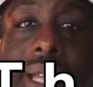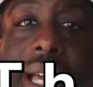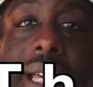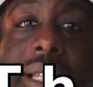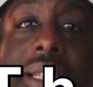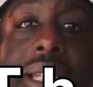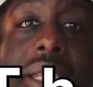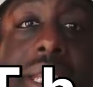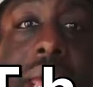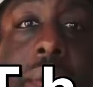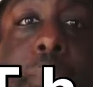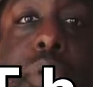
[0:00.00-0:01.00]
guys, the
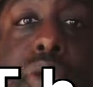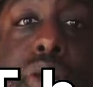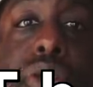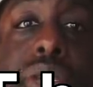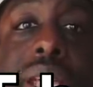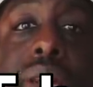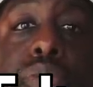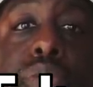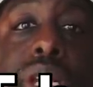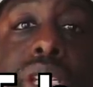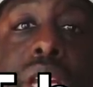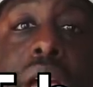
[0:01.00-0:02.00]
temperatures can
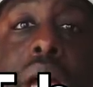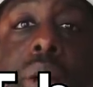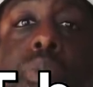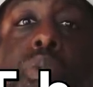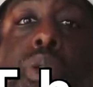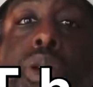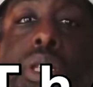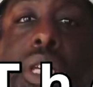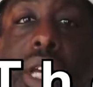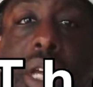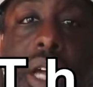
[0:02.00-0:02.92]
reach upwards